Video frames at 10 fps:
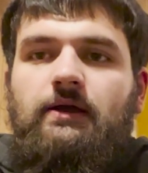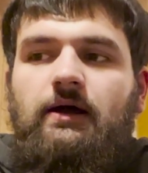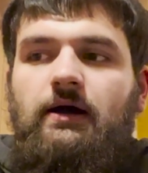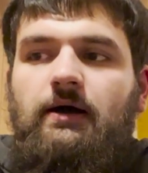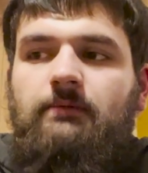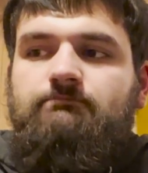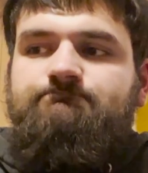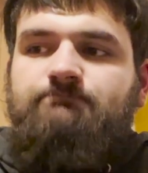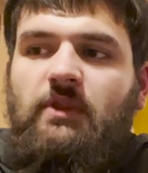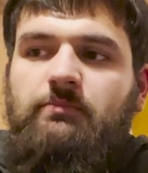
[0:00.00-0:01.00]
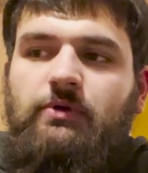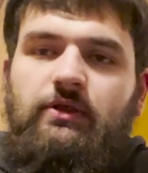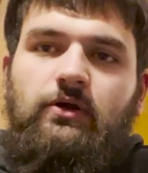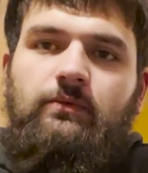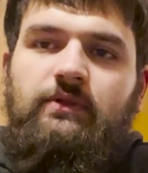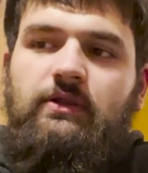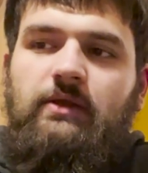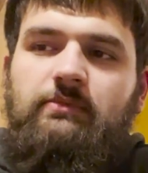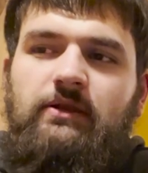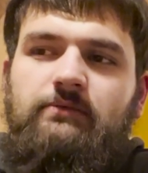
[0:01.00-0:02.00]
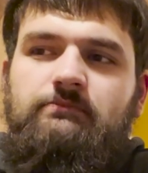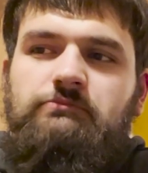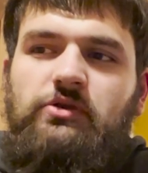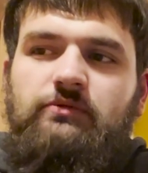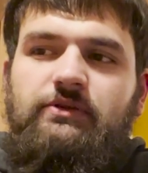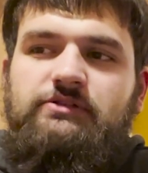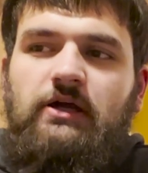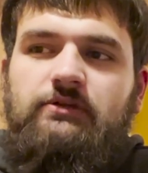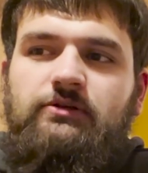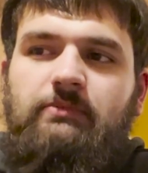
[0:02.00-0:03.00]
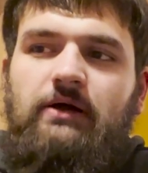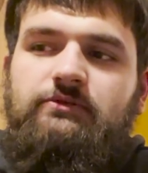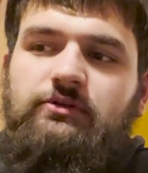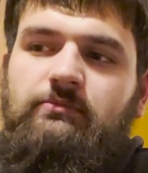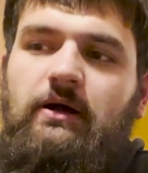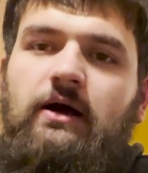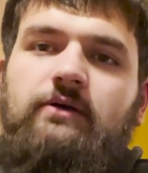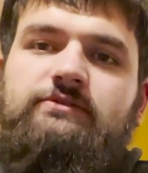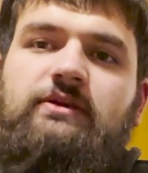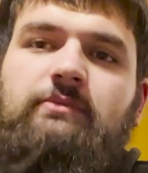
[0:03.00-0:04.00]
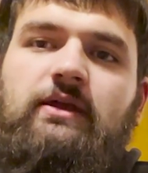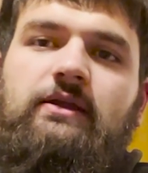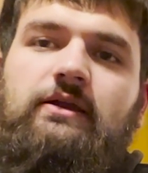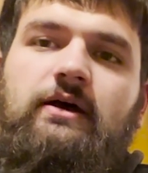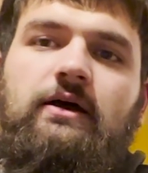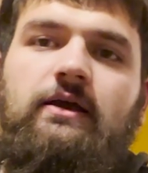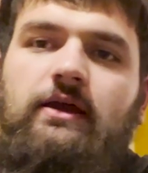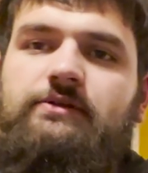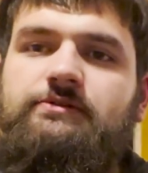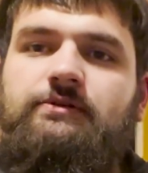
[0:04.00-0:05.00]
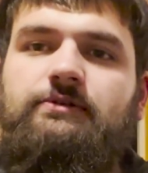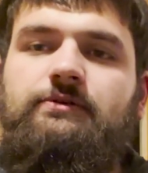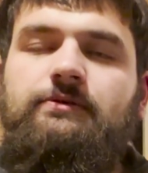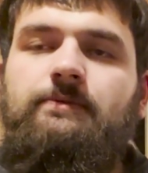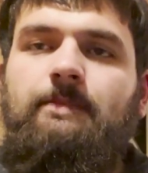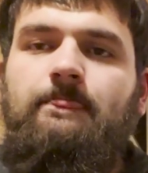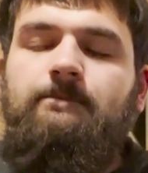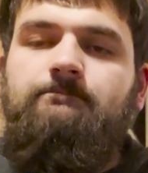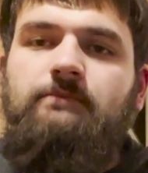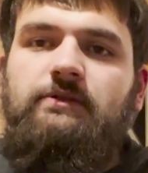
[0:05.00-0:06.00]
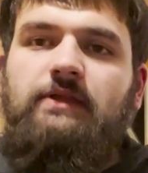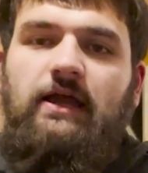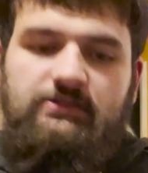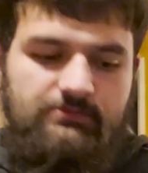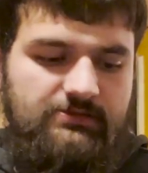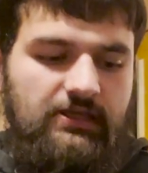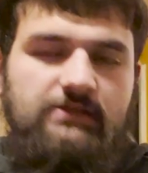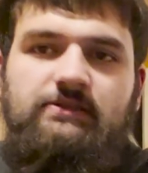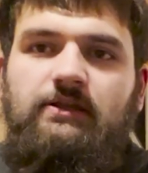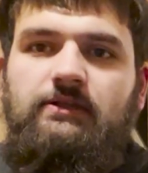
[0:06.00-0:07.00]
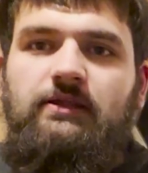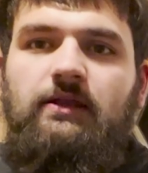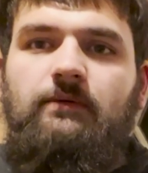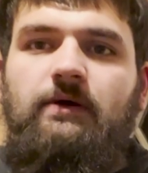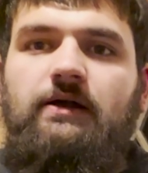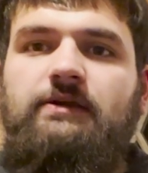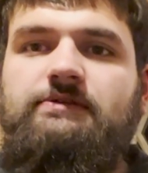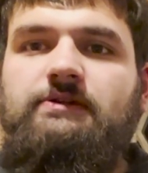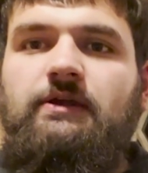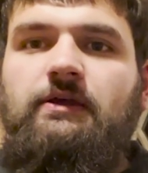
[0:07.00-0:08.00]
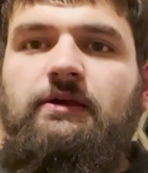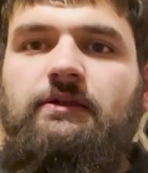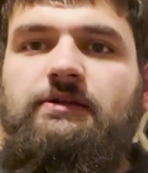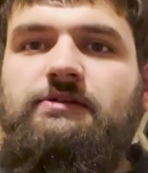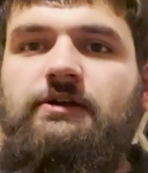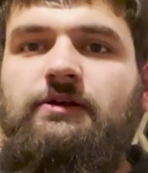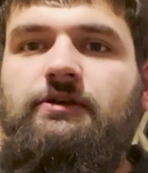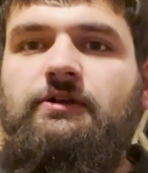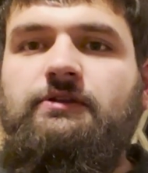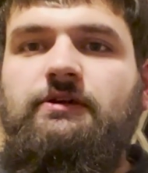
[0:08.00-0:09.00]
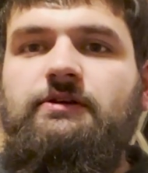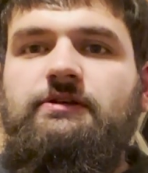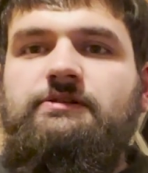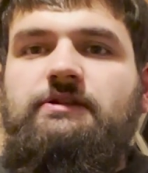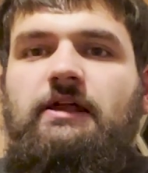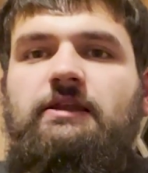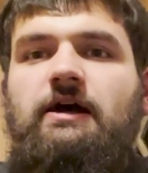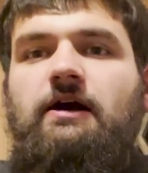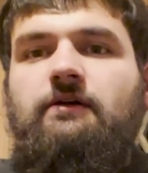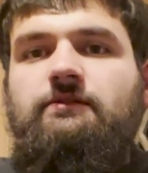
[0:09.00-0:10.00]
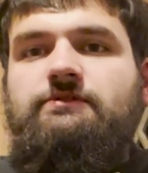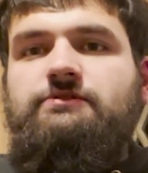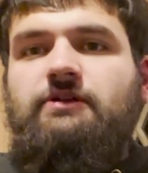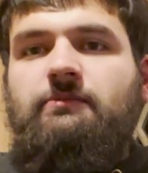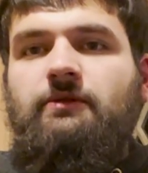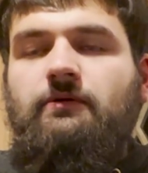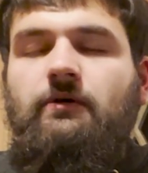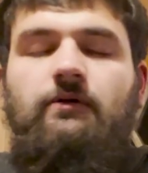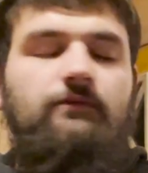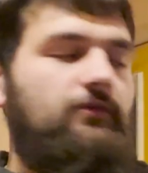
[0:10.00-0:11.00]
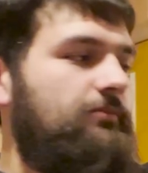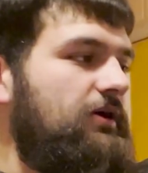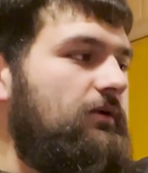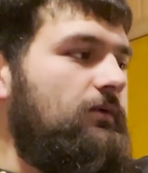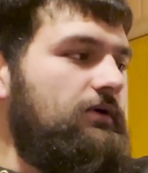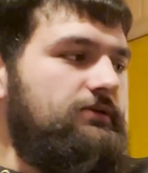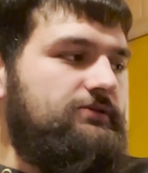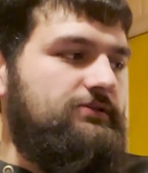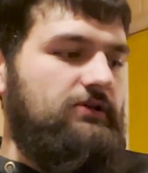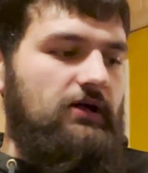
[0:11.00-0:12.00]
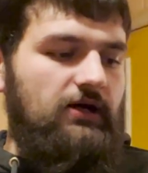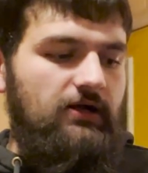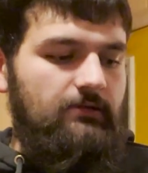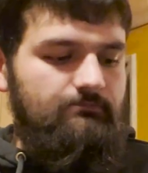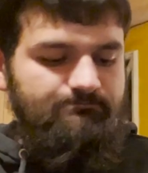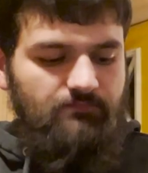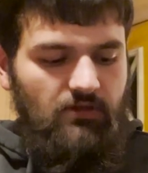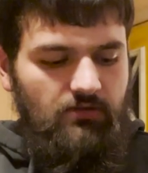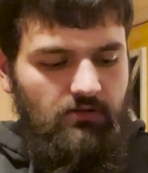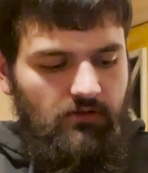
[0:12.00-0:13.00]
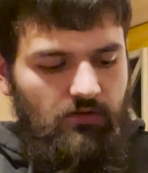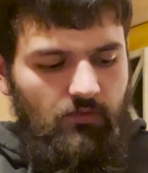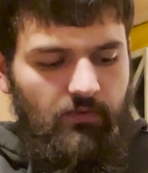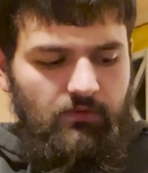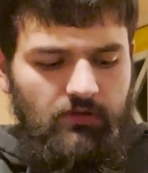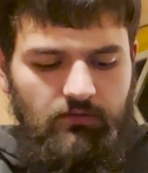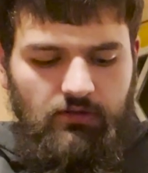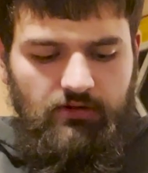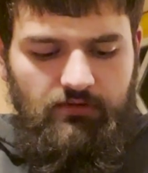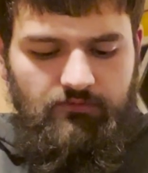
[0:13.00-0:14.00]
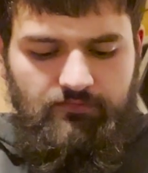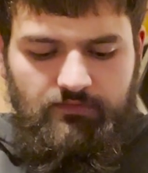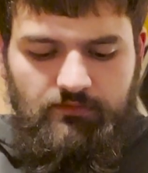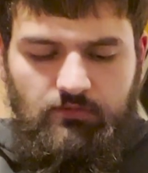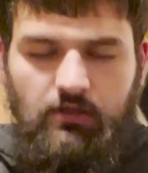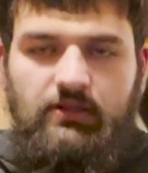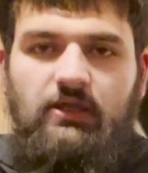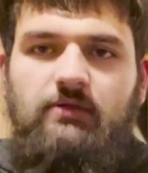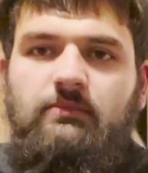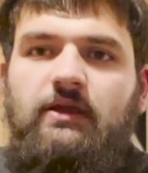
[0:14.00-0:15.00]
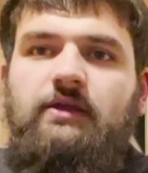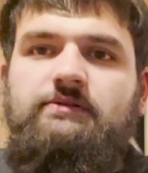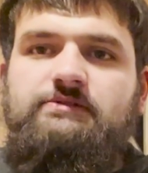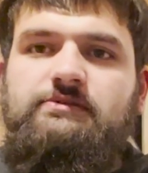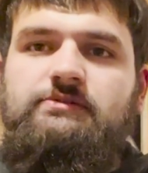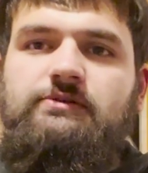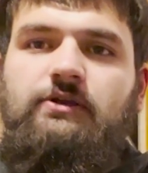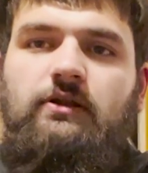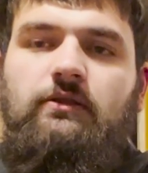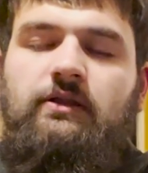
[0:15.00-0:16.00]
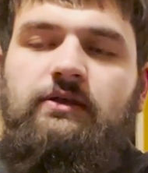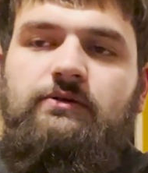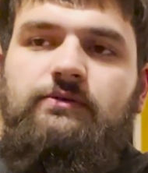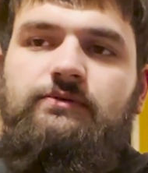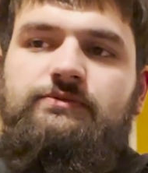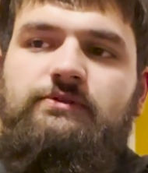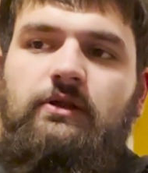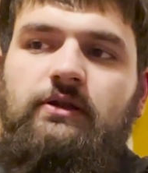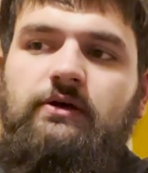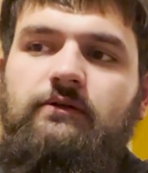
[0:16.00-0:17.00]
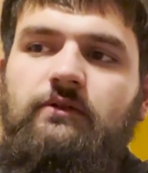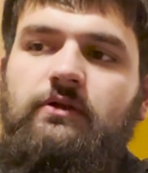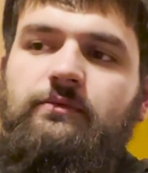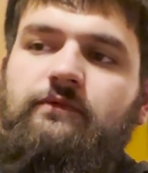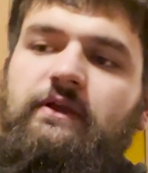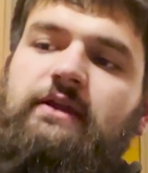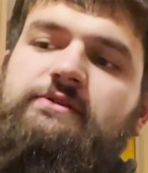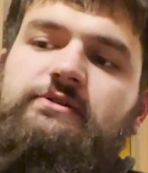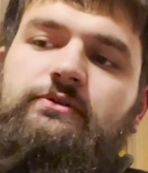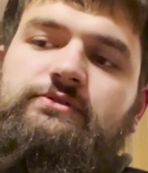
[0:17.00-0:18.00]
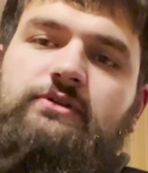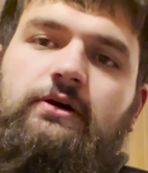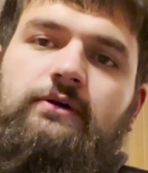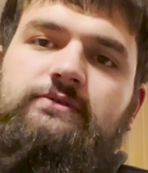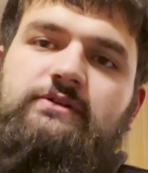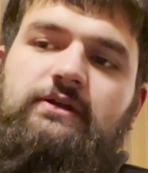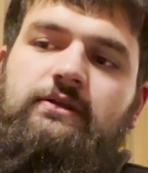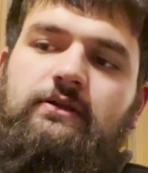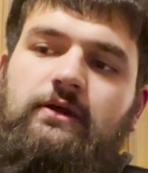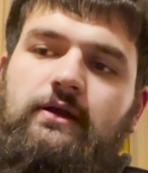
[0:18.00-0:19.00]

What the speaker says: Pretty good with it. I mean, you can reach out to about 2 miles. They make extra attachments, as in antenna wise. This here you can extend out extremely long for big woods. We run a lot of game lands, so you got a lot of hills, a lot of ravines you lose dogs in.